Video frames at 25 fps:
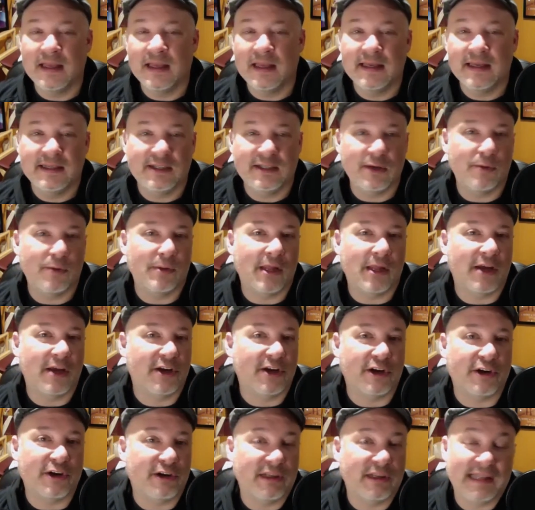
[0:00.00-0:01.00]
no
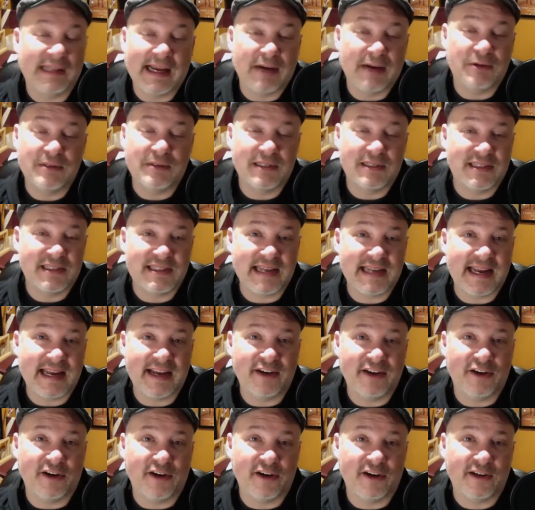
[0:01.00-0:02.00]
longer allowed to stay
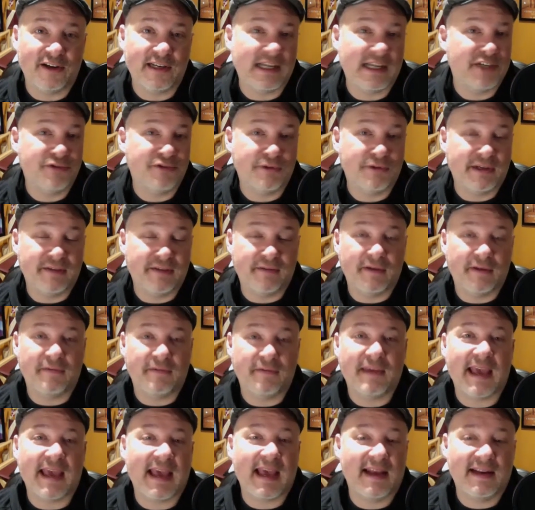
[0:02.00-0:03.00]
in our country
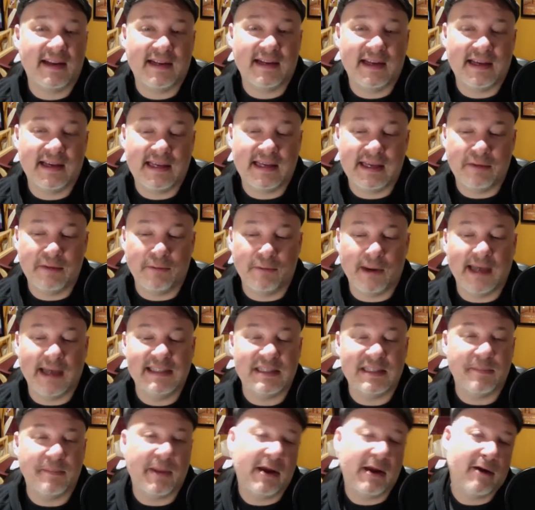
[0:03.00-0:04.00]
of Canada, he
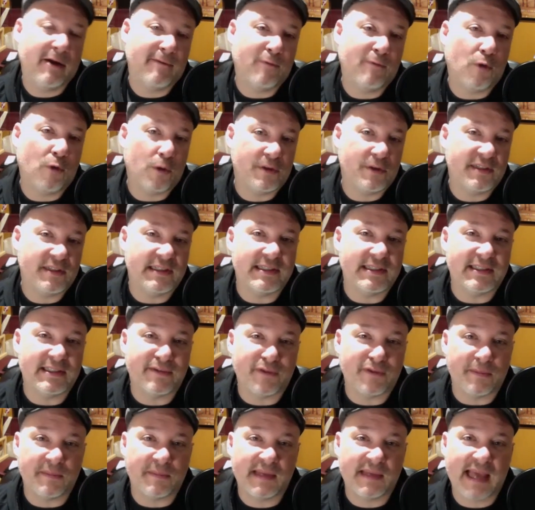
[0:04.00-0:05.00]
rides a pair of horses
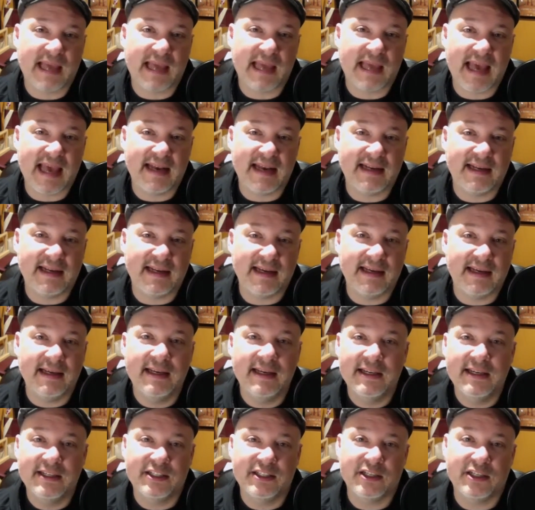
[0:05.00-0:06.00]
from
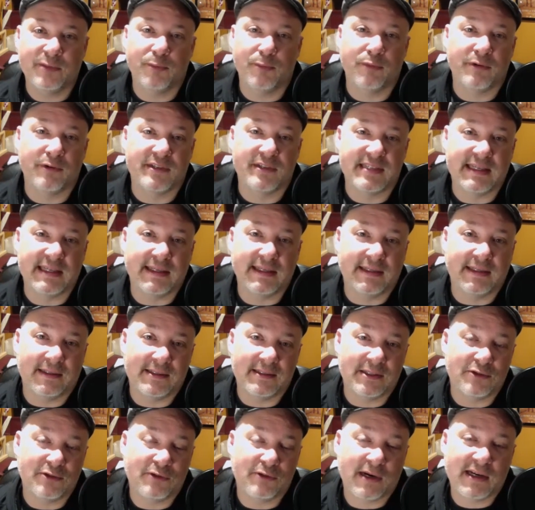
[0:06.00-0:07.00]
Canada to Brazil
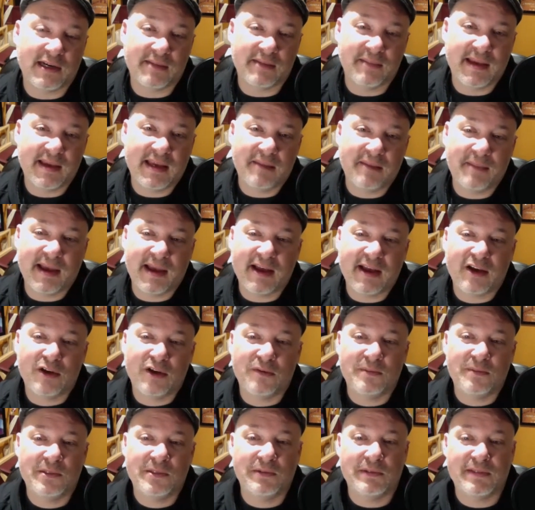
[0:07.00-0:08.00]
to try to make it back
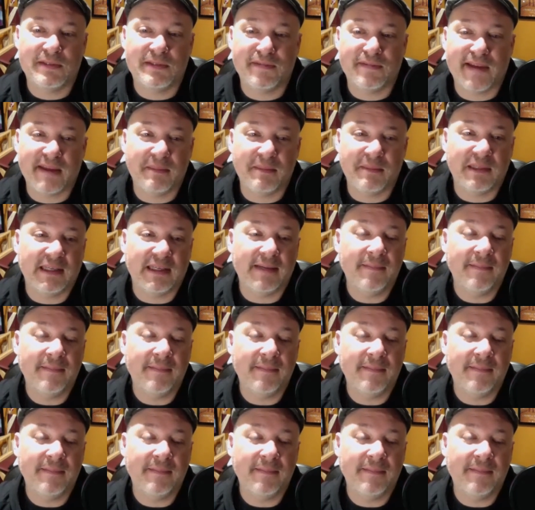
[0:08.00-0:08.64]
home to his family.